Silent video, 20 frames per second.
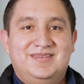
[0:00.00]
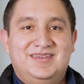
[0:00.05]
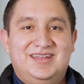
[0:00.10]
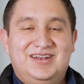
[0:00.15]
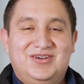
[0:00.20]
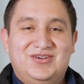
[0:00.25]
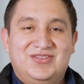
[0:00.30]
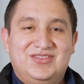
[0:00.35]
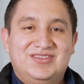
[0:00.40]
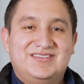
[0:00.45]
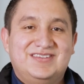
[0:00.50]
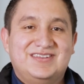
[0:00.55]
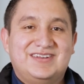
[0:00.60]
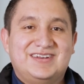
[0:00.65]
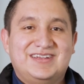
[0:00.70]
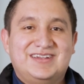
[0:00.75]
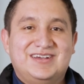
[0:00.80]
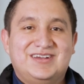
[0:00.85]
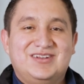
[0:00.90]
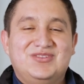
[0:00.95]
Hello, this is
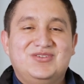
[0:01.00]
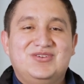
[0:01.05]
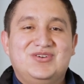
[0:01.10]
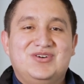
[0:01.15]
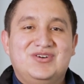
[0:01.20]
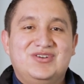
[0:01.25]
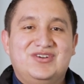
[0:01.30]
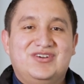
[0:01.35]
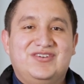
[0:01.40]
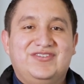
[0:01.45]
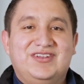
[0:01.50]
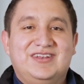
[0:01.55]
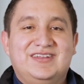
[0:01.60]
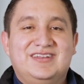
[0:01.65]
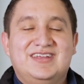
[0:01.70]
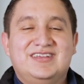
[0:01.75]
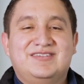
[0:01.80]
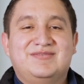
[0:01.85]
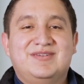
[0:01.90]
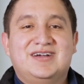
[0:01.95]
Ricardo, owner of
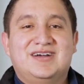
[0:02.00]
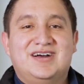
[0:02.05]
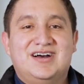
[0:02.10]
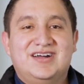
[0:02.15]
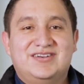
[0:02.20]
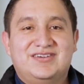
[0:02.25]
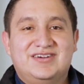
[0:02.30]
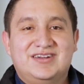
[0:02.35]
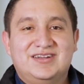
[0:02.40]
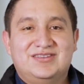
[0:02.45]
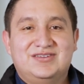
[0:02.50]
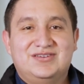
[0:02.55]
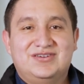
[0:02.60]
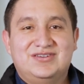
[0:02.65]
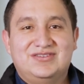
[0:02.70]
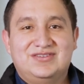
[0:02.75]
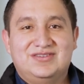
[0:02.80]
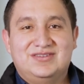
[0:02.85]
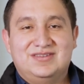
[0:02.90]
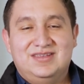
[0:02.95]
Elite HVAC
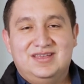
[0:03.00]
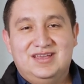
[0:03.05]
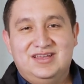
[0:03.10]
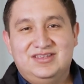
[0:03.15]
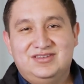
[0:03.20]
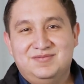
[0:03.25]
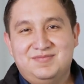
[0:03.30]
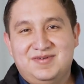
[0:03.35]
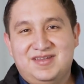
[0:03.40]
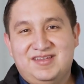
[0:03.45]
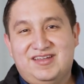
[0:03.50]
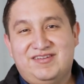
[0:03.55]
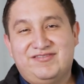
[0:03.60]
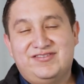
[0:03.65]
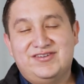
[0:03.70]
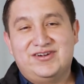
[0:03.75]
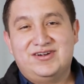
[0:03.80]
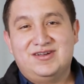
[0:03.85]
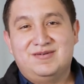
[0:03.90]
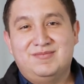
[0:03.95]
Contractors, and you might have
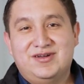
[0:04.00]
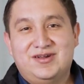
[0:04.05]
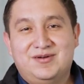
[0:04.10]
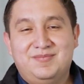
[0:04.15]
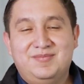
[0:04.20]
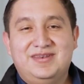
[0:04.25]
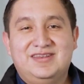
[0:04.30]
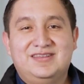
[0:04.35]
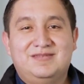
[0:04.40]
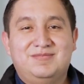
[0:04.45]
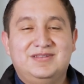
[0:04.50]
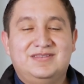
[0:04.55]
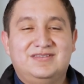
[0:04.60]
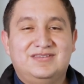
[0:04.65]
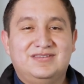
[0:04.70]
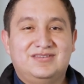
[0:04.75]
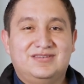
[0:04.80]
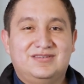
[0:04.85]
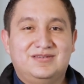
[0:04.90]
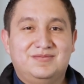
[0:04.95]
heard about a mini split
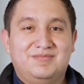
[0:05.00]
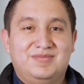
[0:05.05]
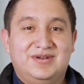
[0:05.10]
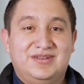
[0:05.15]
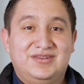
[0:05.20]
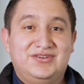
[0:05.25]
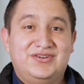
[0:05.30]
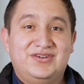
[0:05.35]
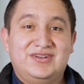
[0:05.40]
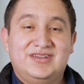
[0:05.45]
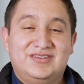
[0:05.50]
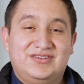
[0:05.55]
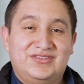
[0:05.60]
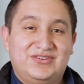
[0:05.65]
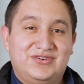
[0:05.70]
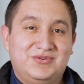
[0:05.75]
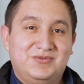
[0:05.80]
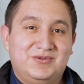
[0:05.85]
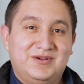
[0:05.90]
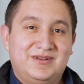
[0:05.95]
system, but you're not
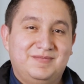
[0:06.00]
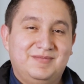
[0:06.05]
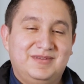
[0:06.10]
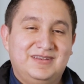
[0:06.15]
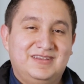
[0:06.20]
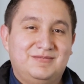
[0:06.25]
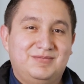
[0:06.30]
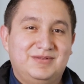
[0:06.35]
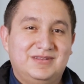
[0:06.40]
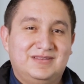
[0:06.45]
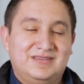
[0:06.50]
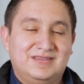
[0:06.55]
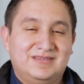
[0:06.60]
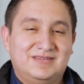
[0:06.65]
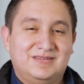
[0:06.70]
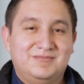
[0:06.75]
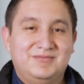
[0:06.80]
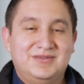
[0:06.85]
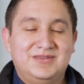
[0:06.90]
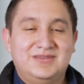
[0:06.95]
sure what a mini split
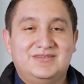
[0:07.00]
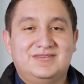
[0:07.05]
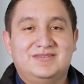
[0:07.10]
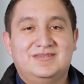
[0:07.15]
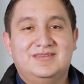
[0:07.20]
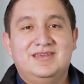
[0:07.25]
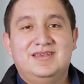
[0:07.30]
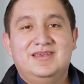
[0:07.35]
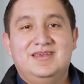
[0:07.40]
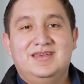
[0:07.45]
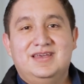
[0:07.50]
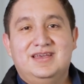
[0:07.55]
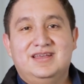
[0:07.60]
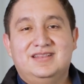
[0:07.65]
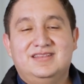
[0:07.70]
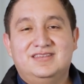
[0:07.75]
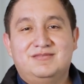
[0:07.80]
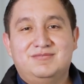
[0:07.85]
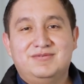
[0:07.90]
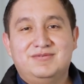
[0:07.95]
system is. In this